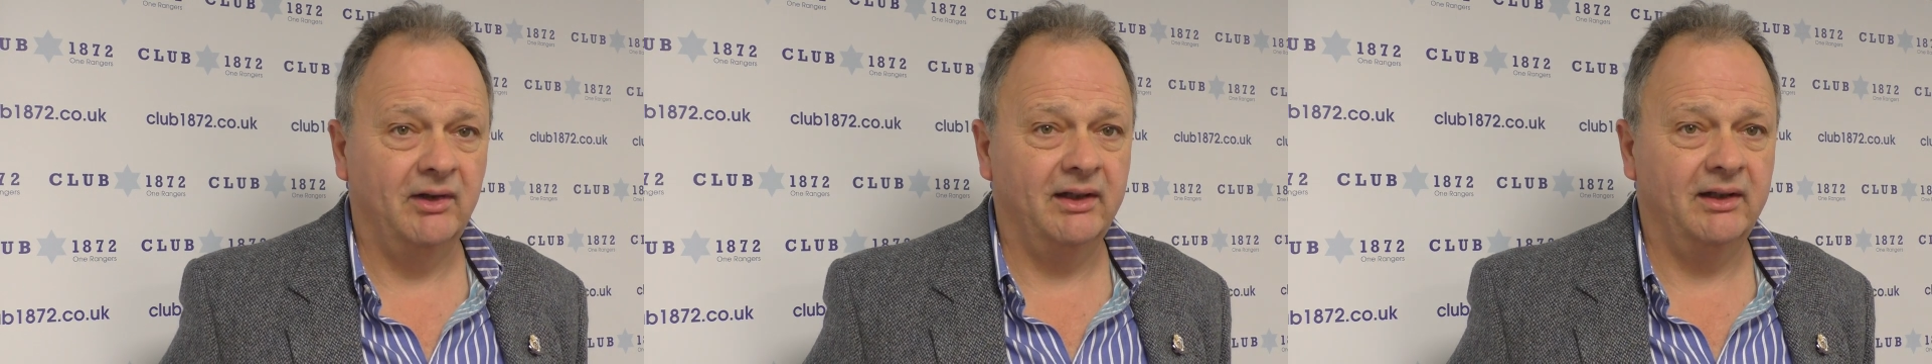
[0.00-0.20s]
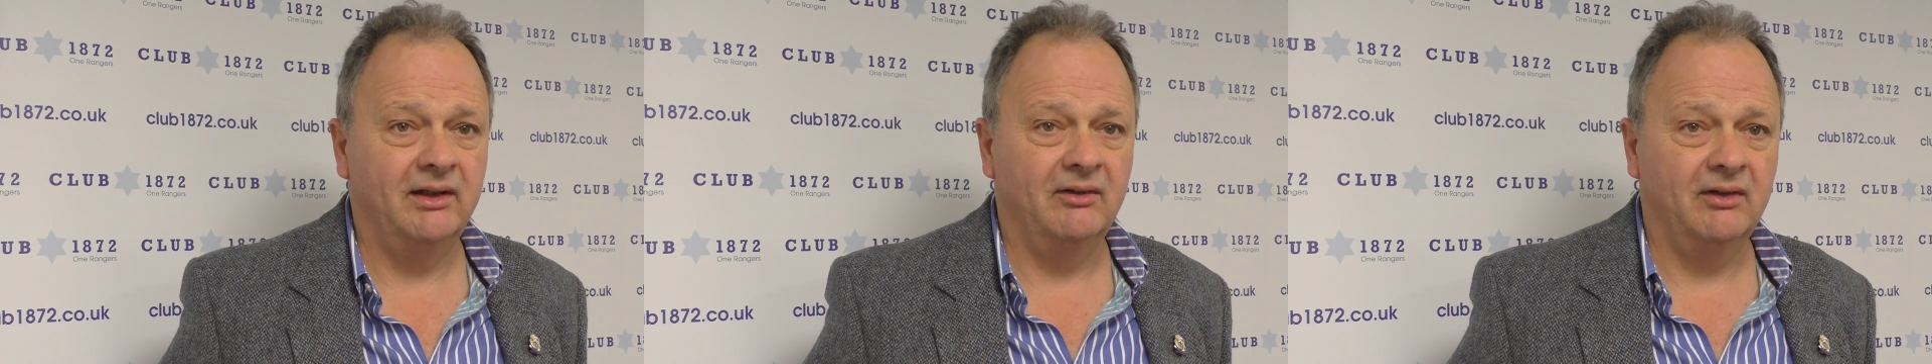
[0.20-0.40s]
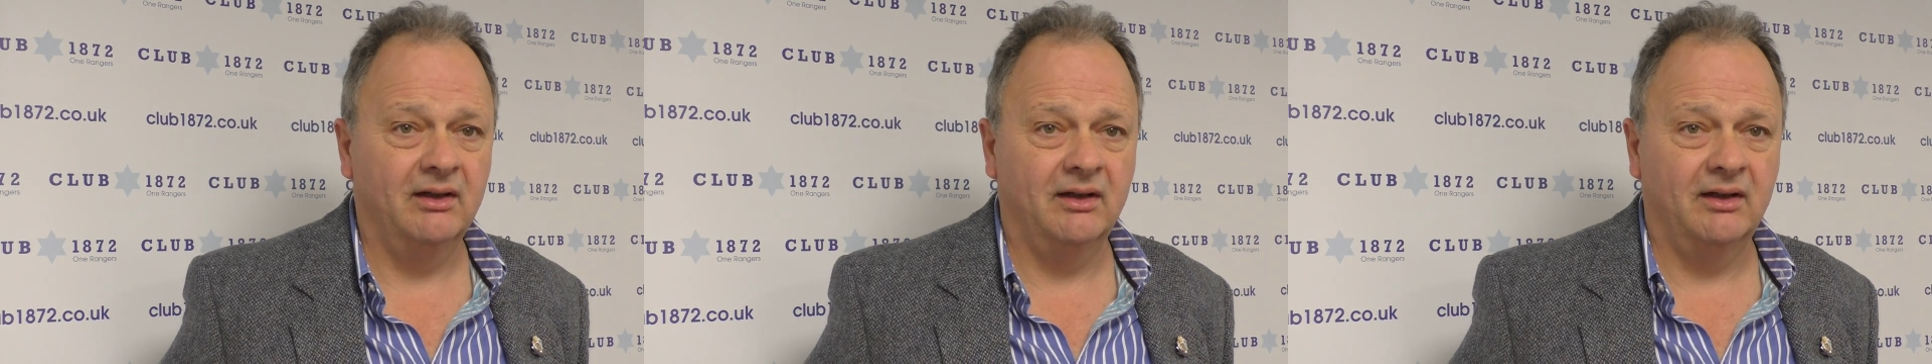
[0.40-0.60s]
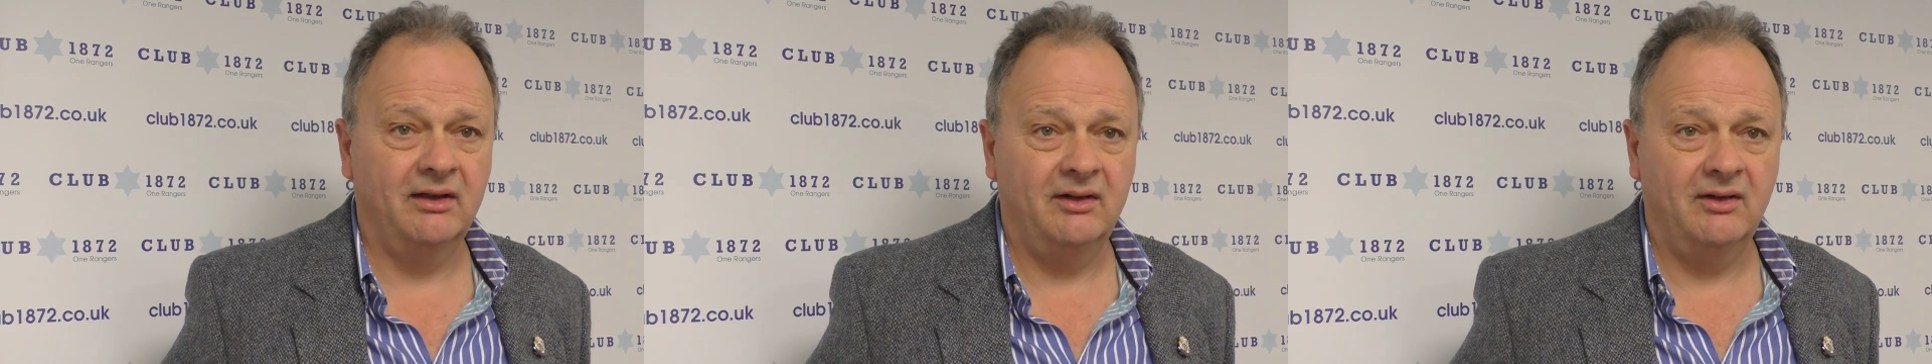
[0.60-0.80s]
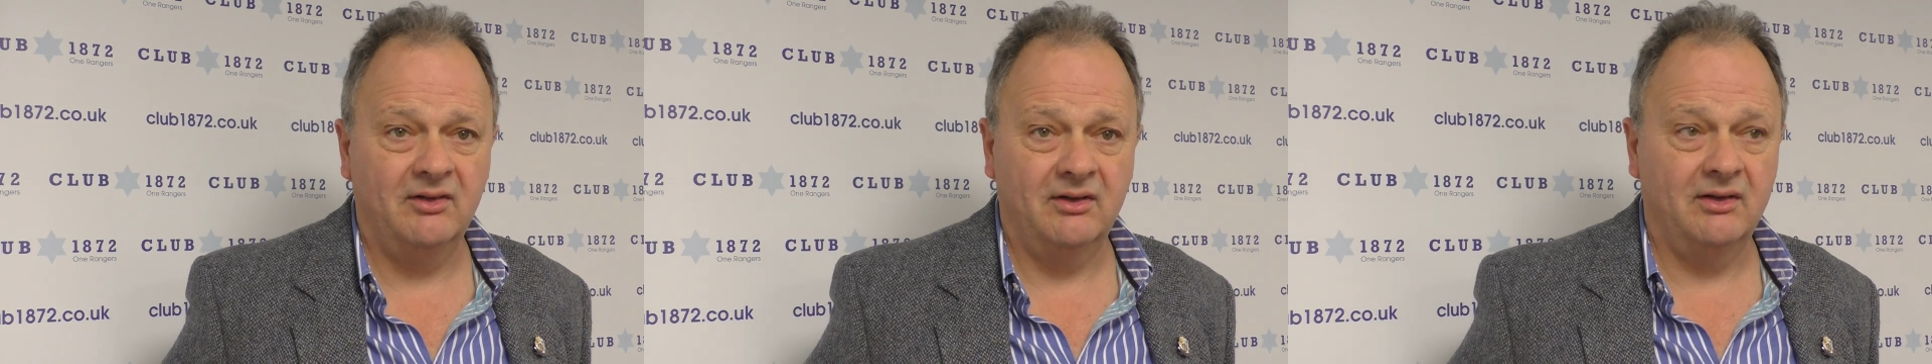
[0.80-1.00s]
rightly
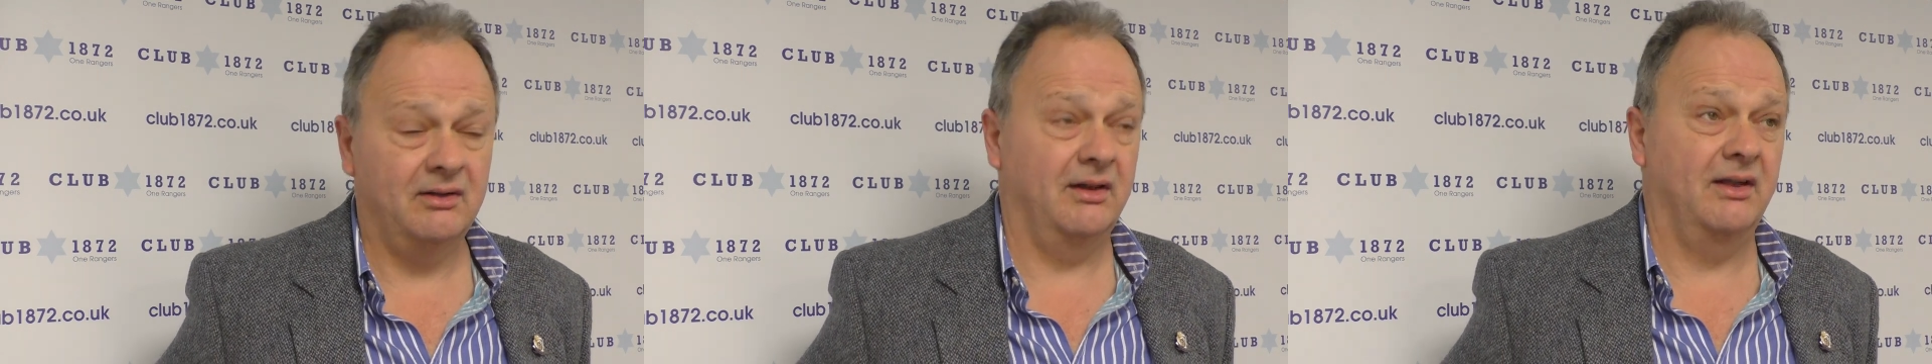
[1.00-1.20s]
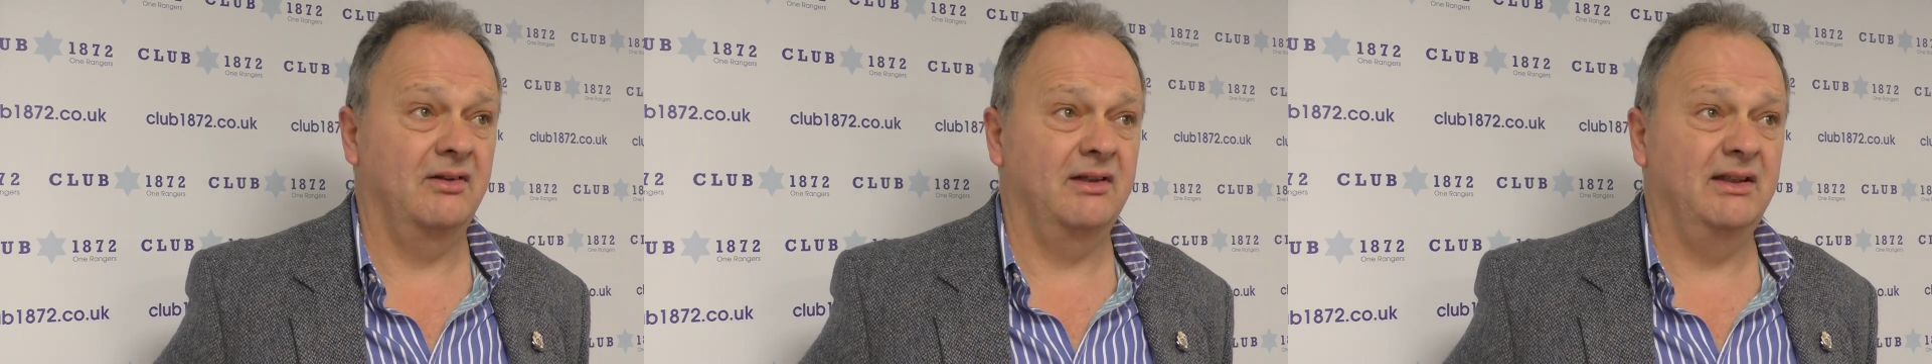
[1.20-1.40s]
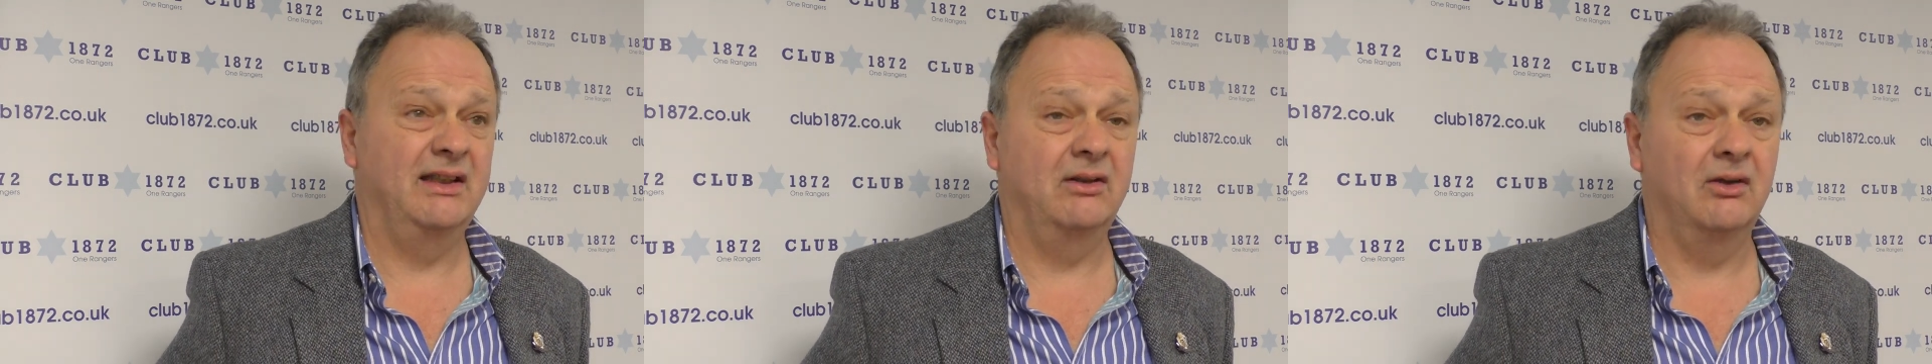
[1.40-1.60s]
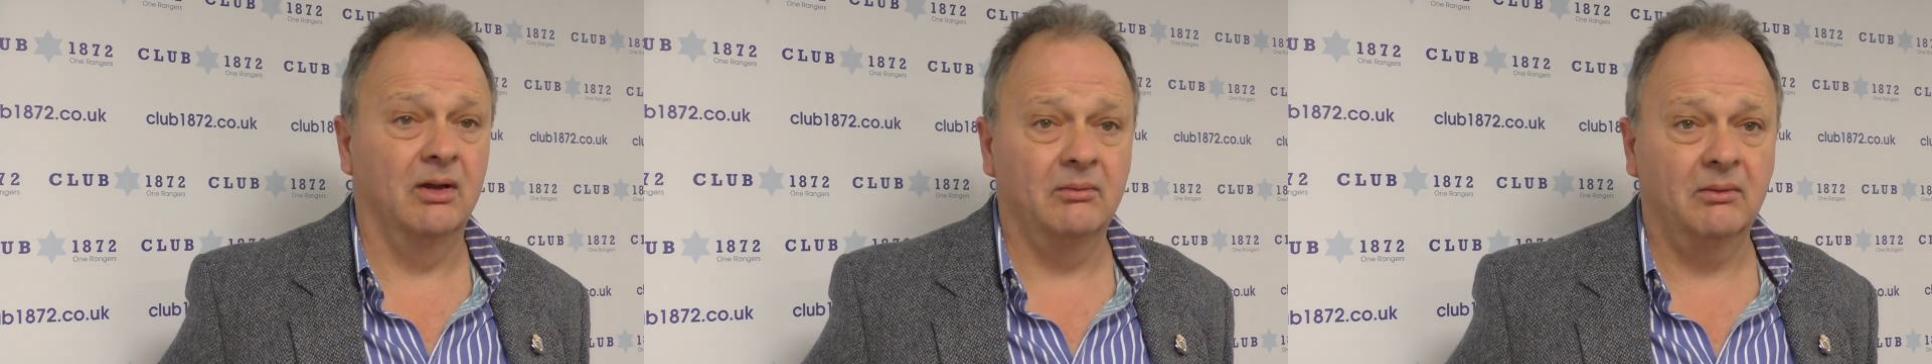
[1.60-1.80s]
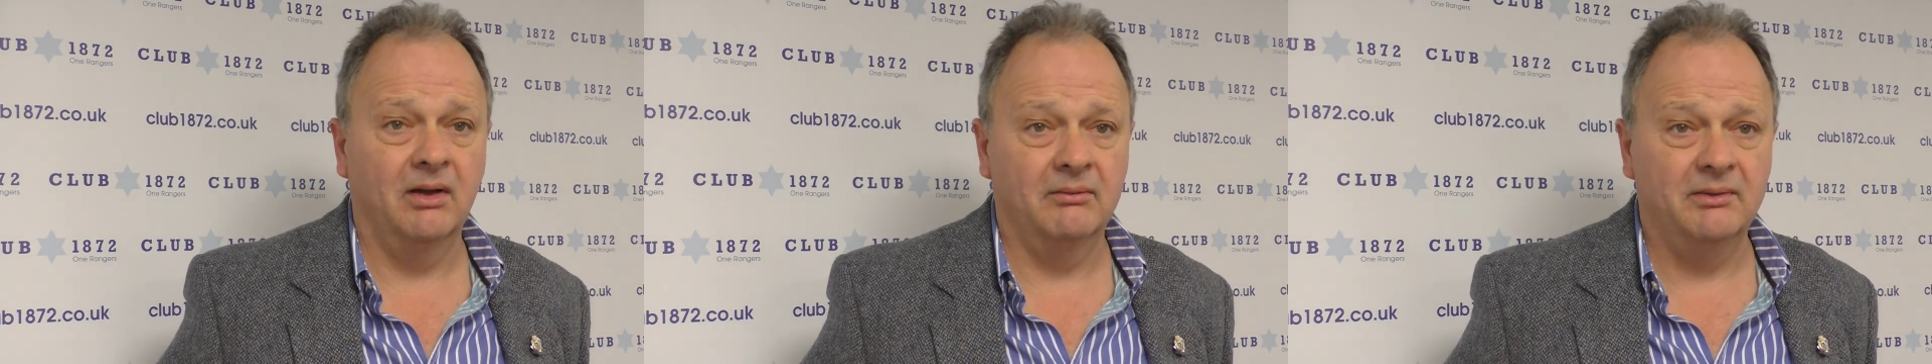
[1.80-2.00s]
regarded as the
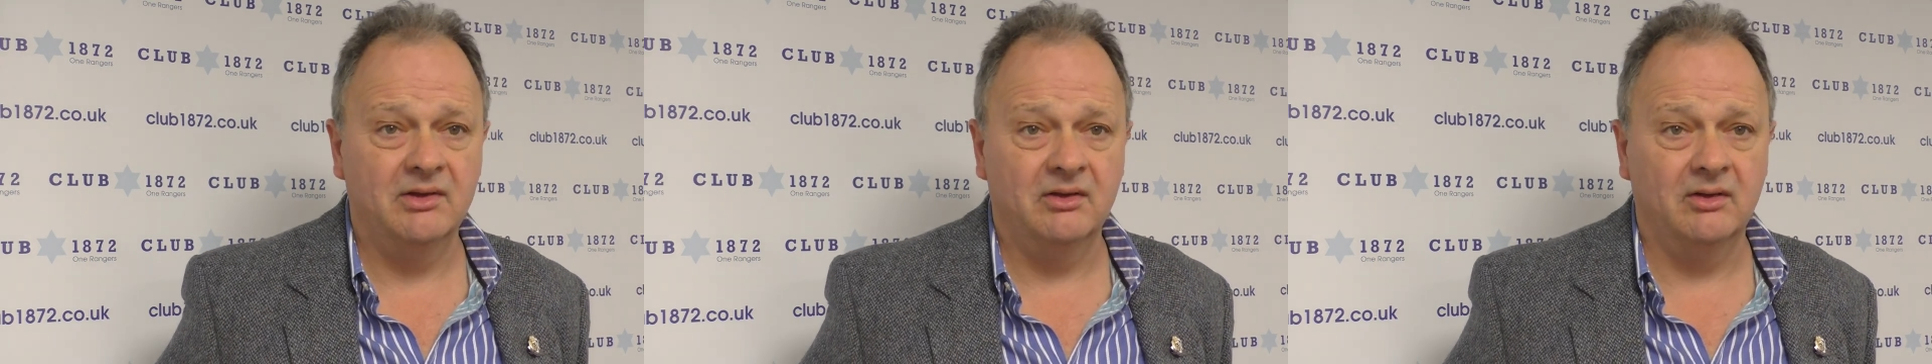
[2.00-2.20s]
top club in